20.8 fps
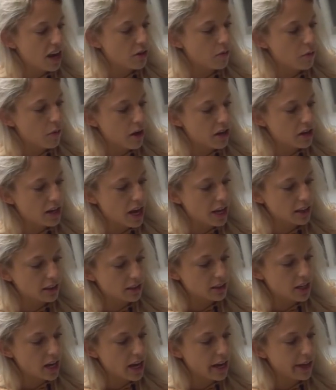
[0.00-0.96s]
right away
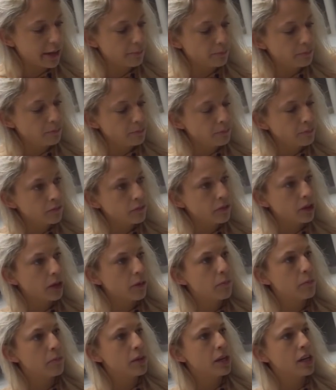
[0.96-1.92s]
next time,
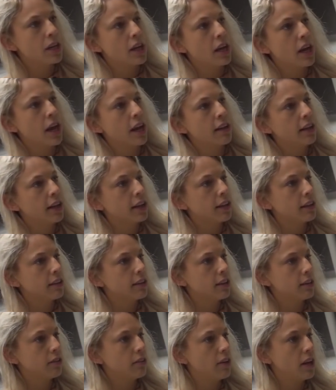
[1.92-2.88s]
meeting at like a
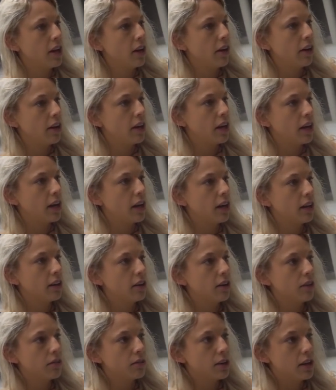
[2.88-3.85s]
little area,
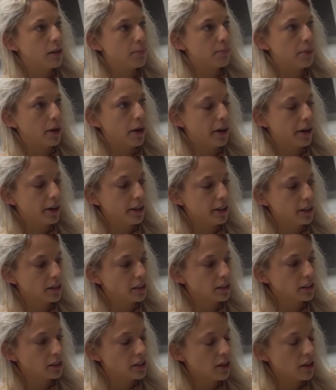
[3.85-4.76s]
low-key park.